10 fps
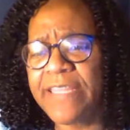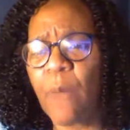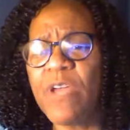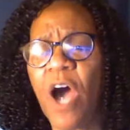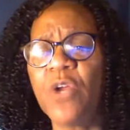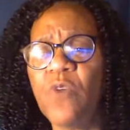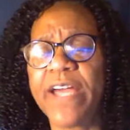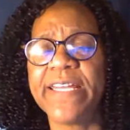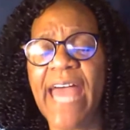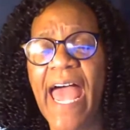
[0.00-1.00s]
that we only
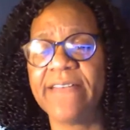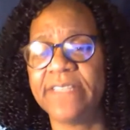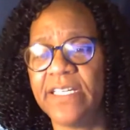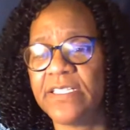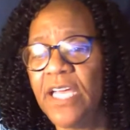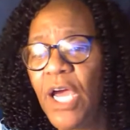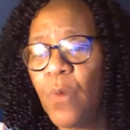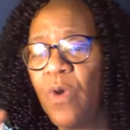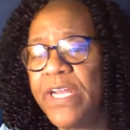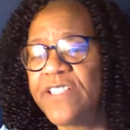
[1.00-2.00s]
recognize it
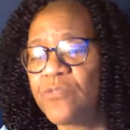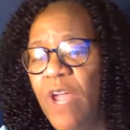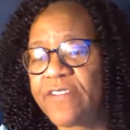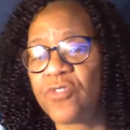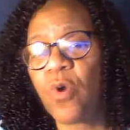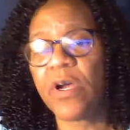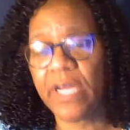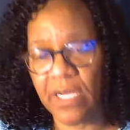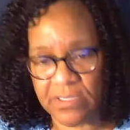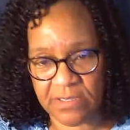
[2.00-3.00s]
when it's directed
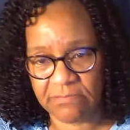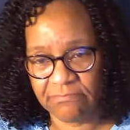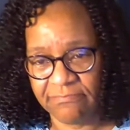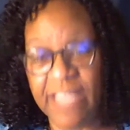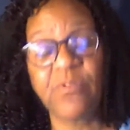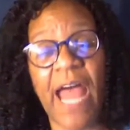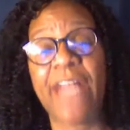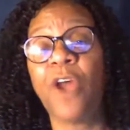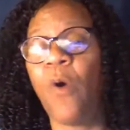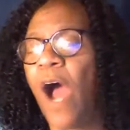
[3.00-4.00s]
toward us. That's when
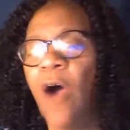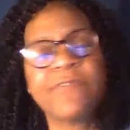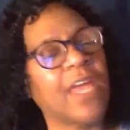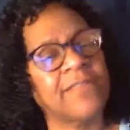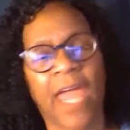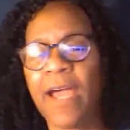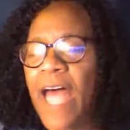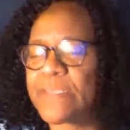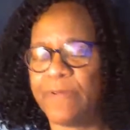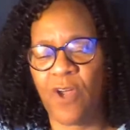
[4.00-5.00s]
I know oh, they, they're
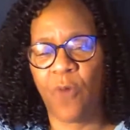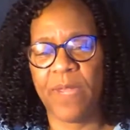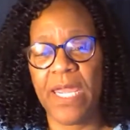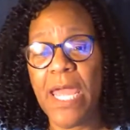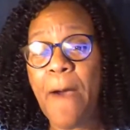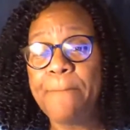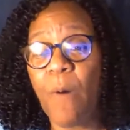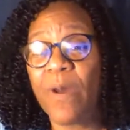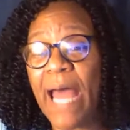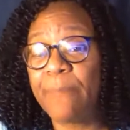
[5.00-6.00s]
gossiping on me.
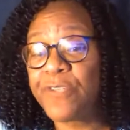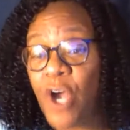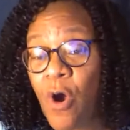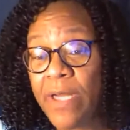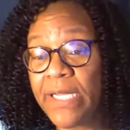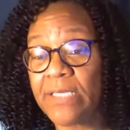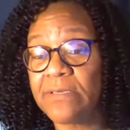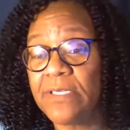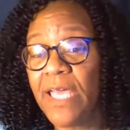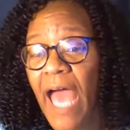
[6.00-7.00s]
But when I'm doing
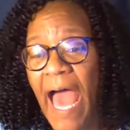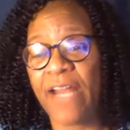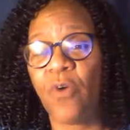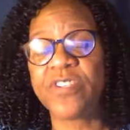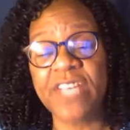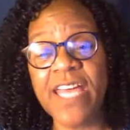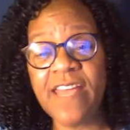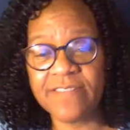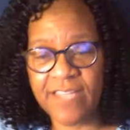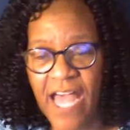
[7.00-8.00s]
it, I don't see
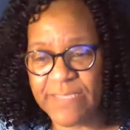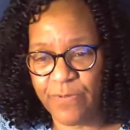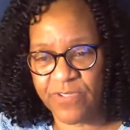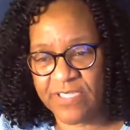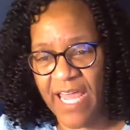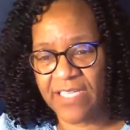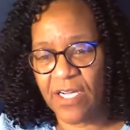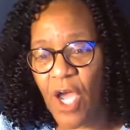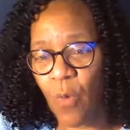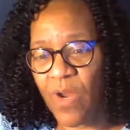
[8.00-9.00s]
it as gospel
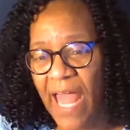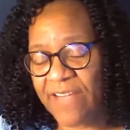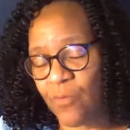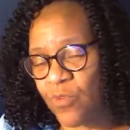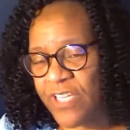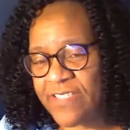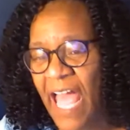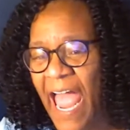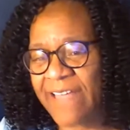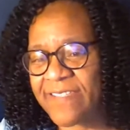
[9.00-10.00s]
slander. What I this is
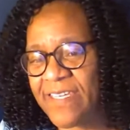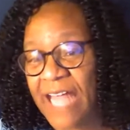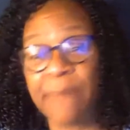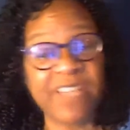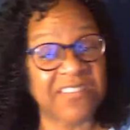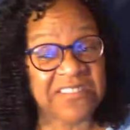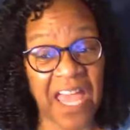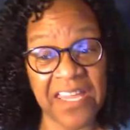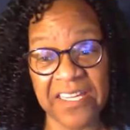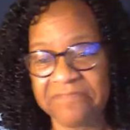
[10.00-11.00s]
how I see it. I'm just
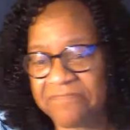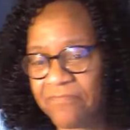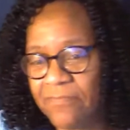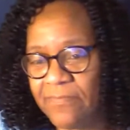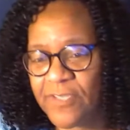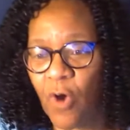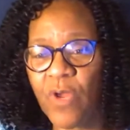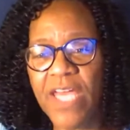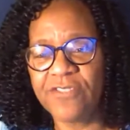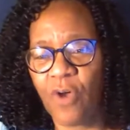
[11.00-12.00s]
saying.
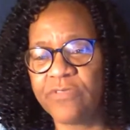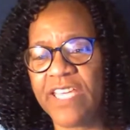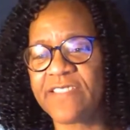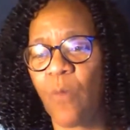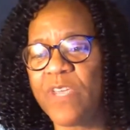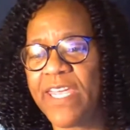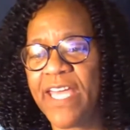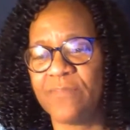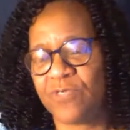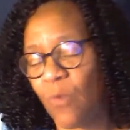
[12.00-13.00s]
So so this so we can
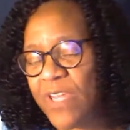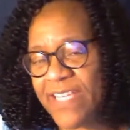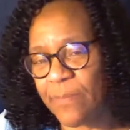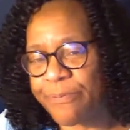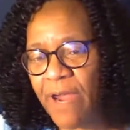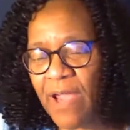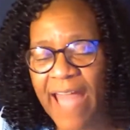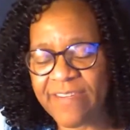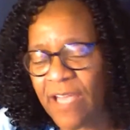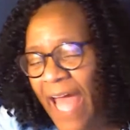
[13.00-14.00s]
get so we can get to pray.
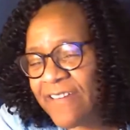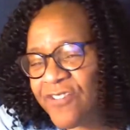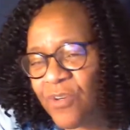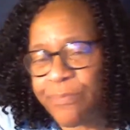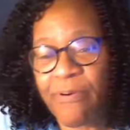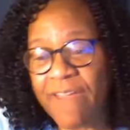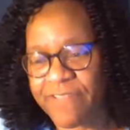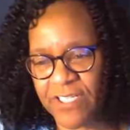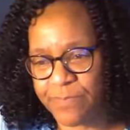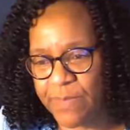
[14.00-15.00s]
I just, I need you to pray
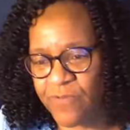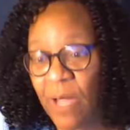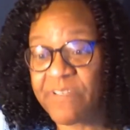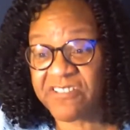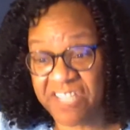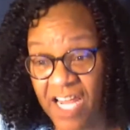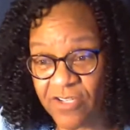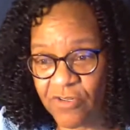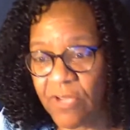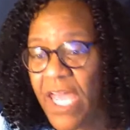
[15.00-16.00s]
for these people. So I'm just
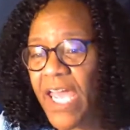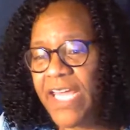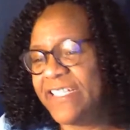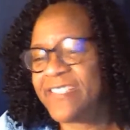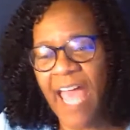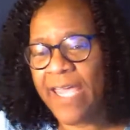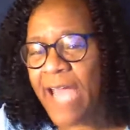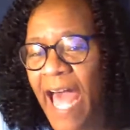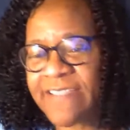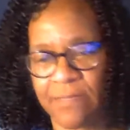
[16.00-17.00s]
telling you, this
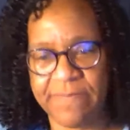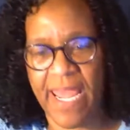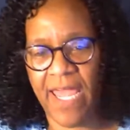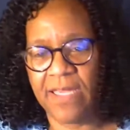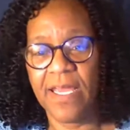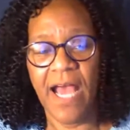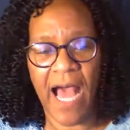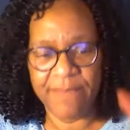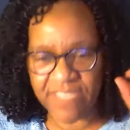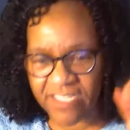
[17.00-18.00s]
ain't gossip now.
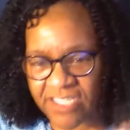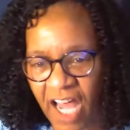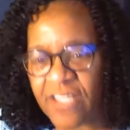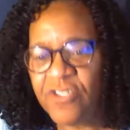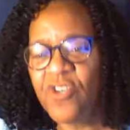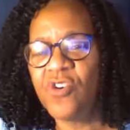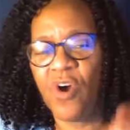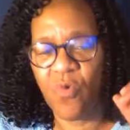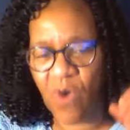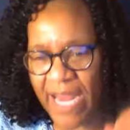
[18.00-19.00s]
I'm just telling
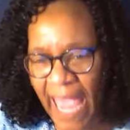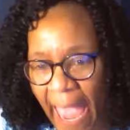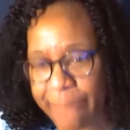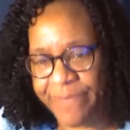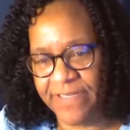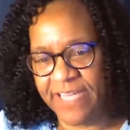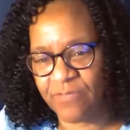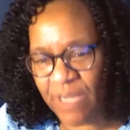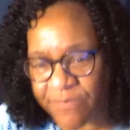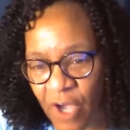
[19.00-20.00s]
you what happened.
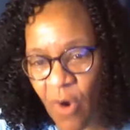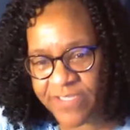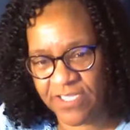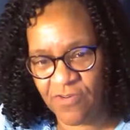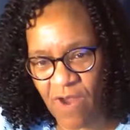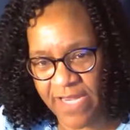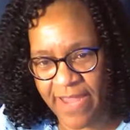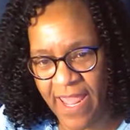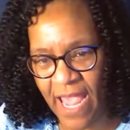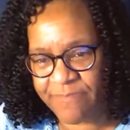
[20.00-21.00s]
That's what I'm doing to you right
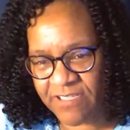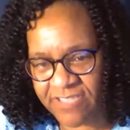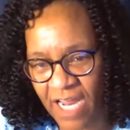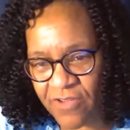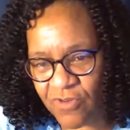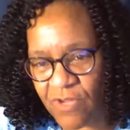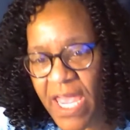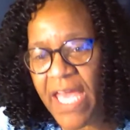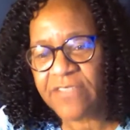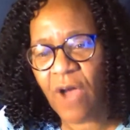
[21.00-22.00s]
now. I'm just telling you.
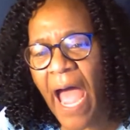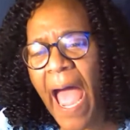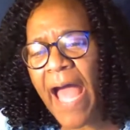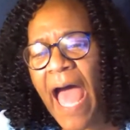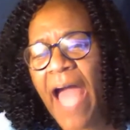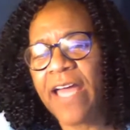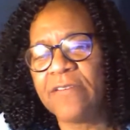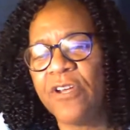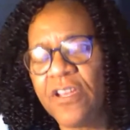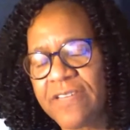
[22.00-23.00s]
So how how
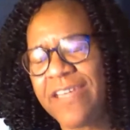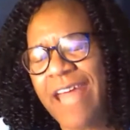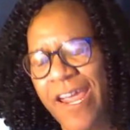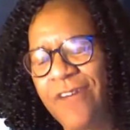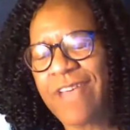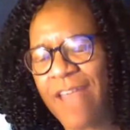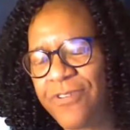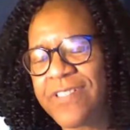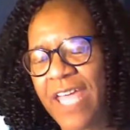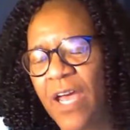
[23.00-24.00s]
can here's now here's how
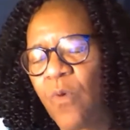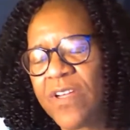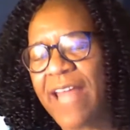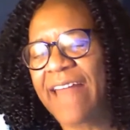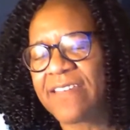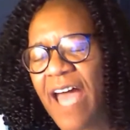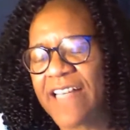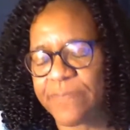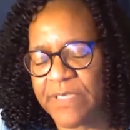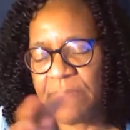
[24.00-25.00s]
you can tell whether or not it's
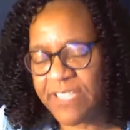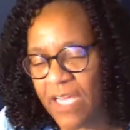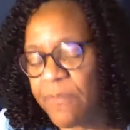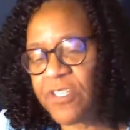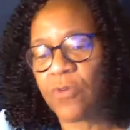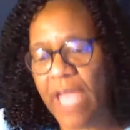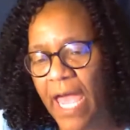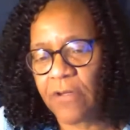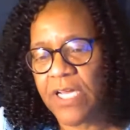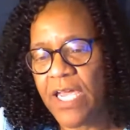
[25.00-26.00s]
gospel. Let me tell you, let me show you
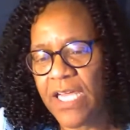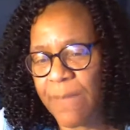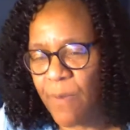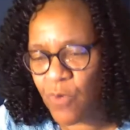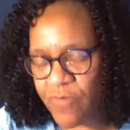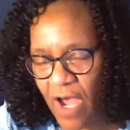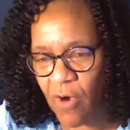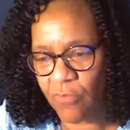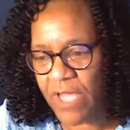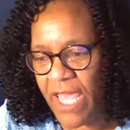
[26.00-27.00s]
how. I'm gonna move
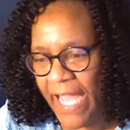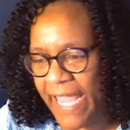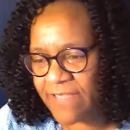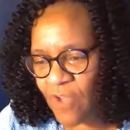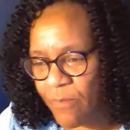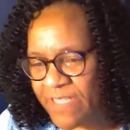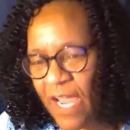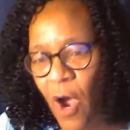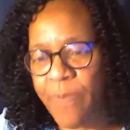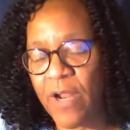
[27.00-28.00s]
on. I got so
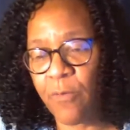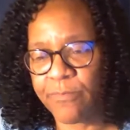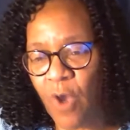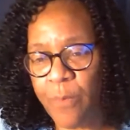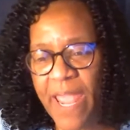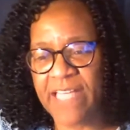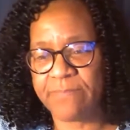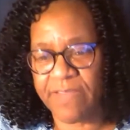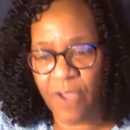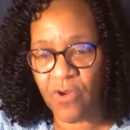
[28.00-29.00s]
much. I hope I don't go
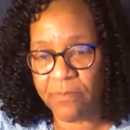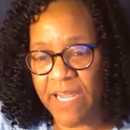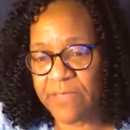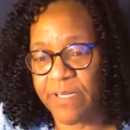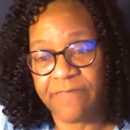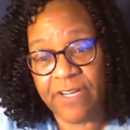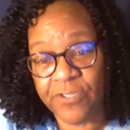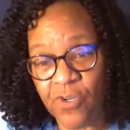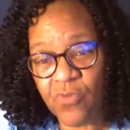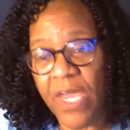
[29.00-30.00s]
past my 30 minutes, but if I
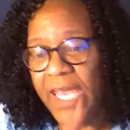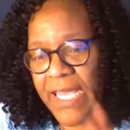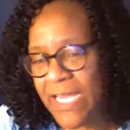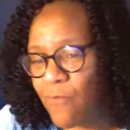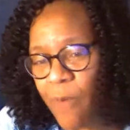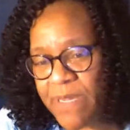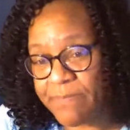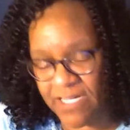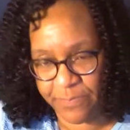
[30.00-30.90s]
do, it won't be